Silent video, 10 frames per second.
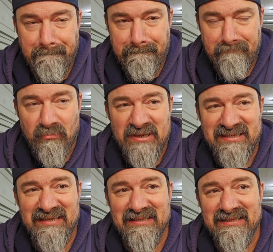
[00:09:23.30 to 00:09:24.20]
we
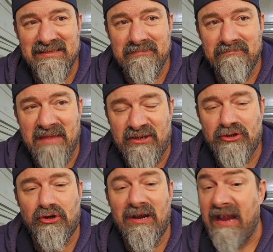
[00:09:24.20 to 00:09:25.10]
didn't make
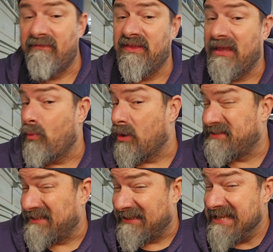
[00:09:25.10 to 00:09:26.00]
sure everything
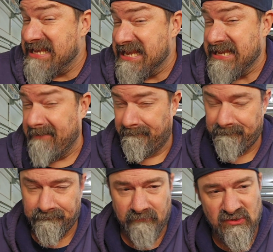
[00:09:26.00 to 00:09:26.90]
wasn't leaking.
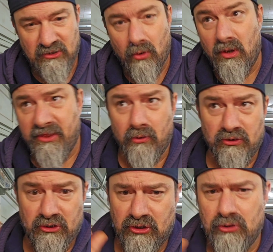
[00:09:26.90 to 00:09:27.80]
So on
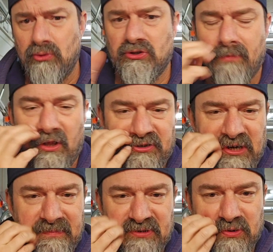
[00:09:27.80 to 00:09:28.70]
those 2 small
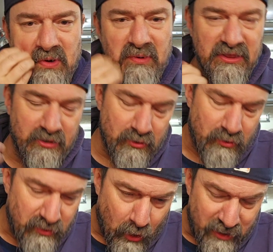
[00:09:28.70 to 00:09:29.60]
trips, we went through
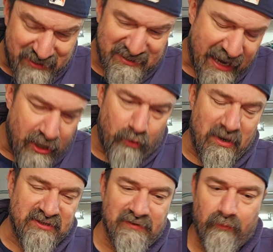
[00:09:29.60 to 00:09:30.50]
the entire
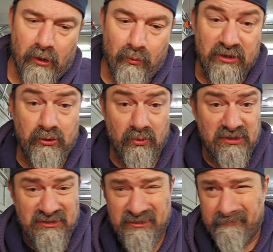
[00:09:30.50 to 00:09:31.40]
reservoir, which
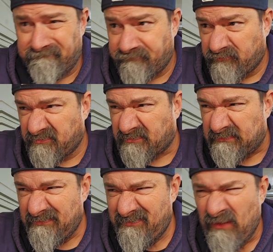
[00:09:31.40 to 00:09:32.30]
was,
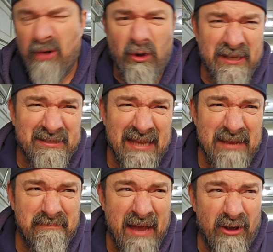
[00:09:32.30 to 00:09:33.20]
I want to say,
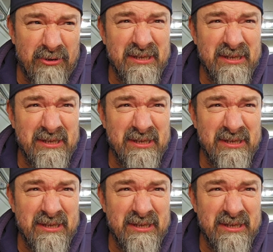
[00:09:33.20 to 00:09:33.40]
about